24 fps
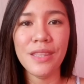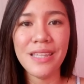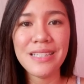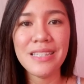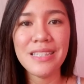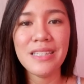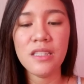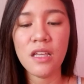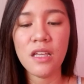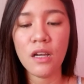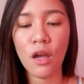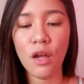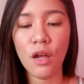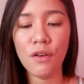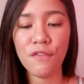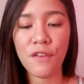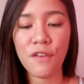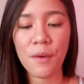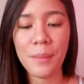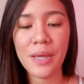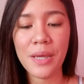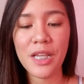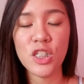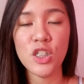this is the
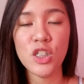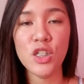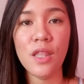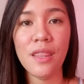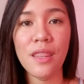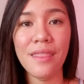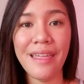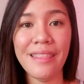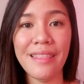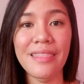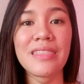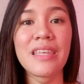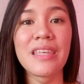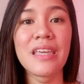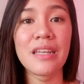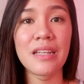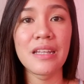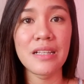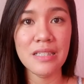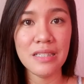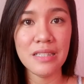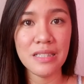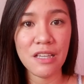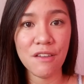confirmation that they
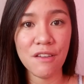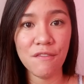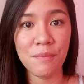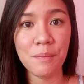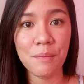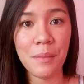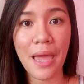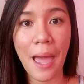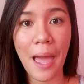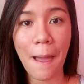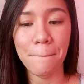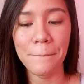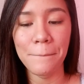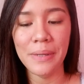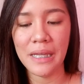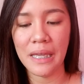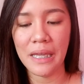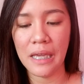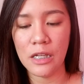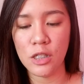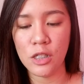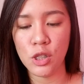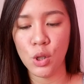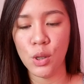received my
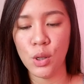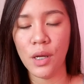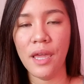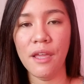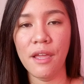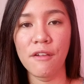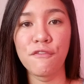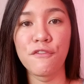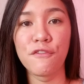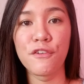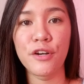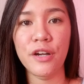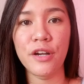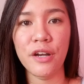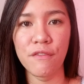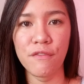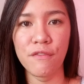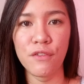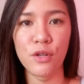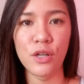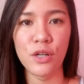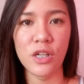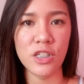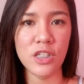application and for
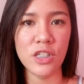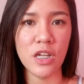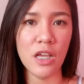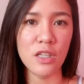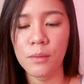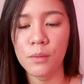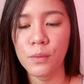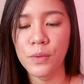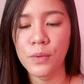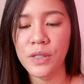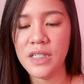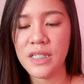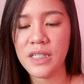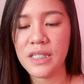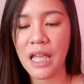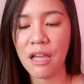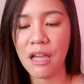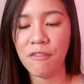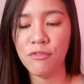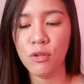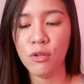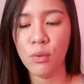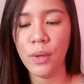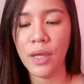review na siya. We just
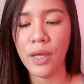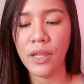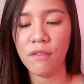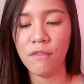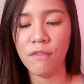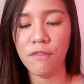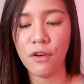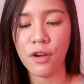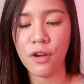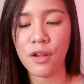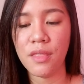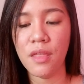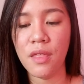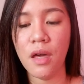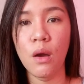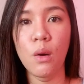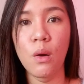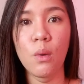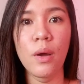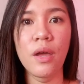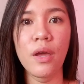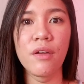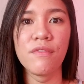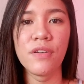have to wait for the
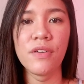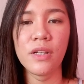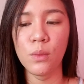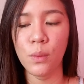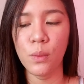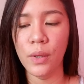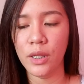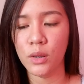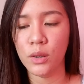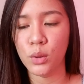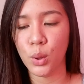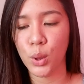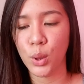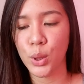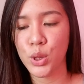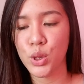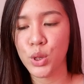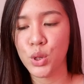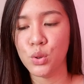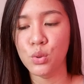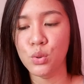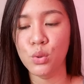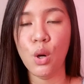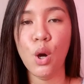Ofw'S
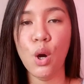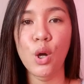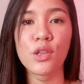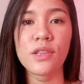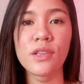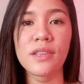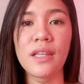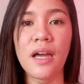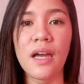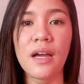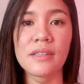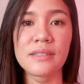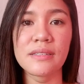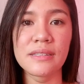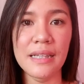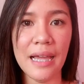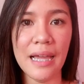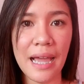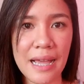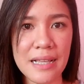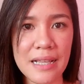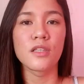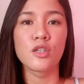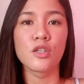evaluators to contact.
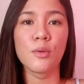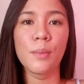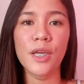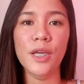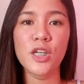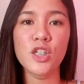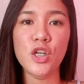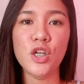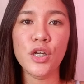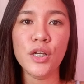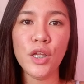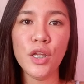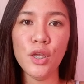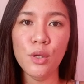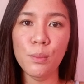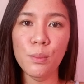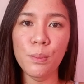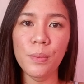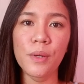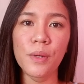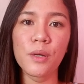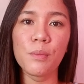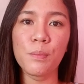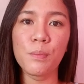So, make sure na
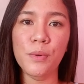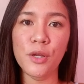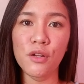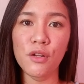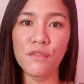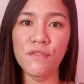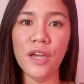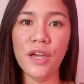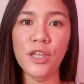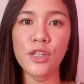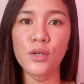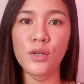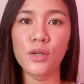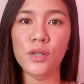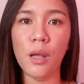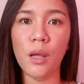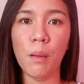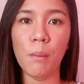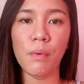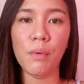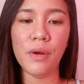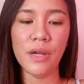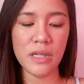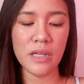yung pre-provide yung
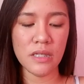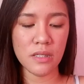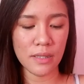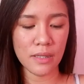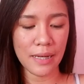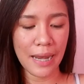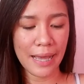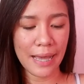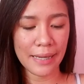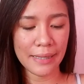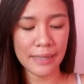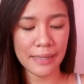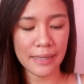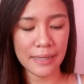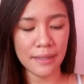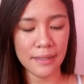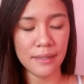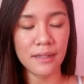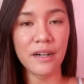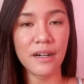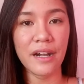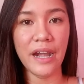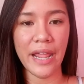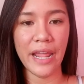number is
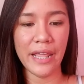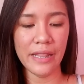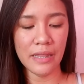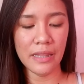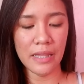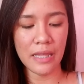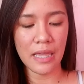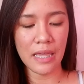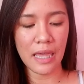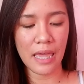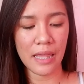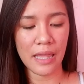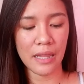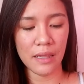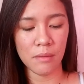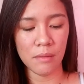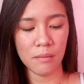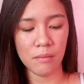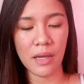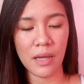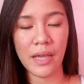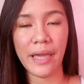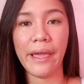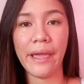laging ready
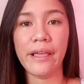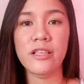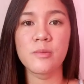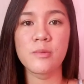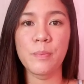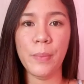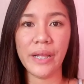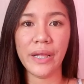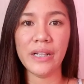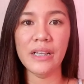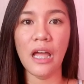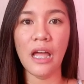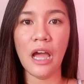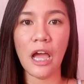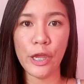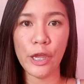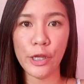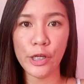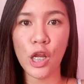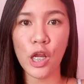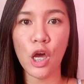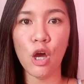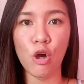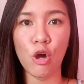and mag-expect lang
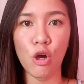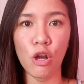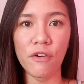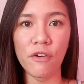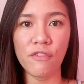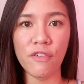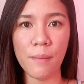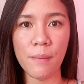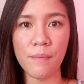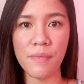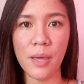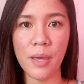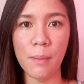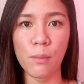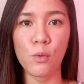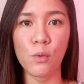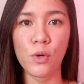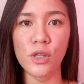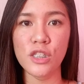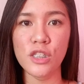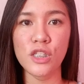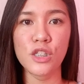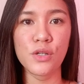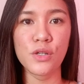kayo ng call from them
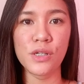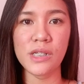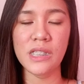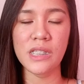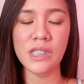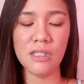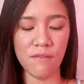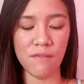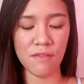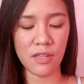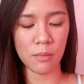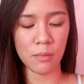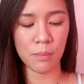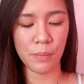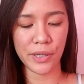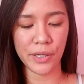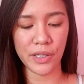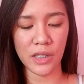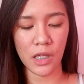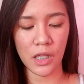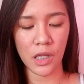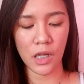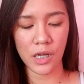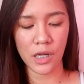once you receive that
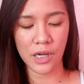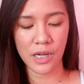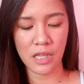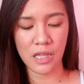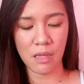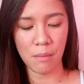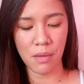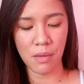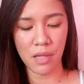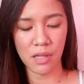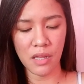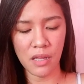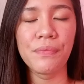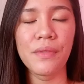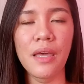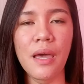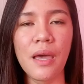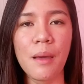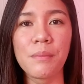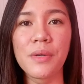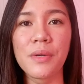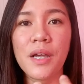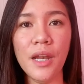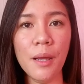particular email.
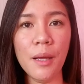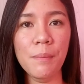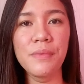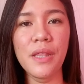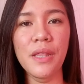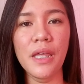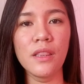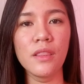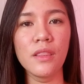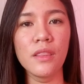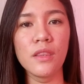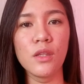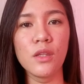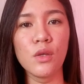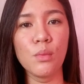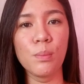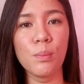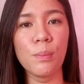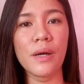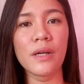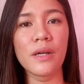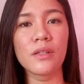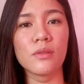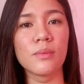I'm gonna update
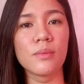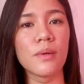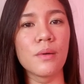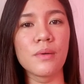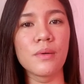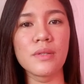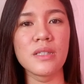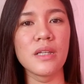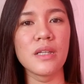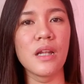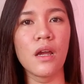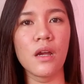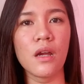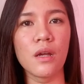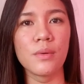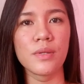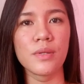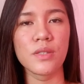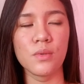you pag tumawag sila or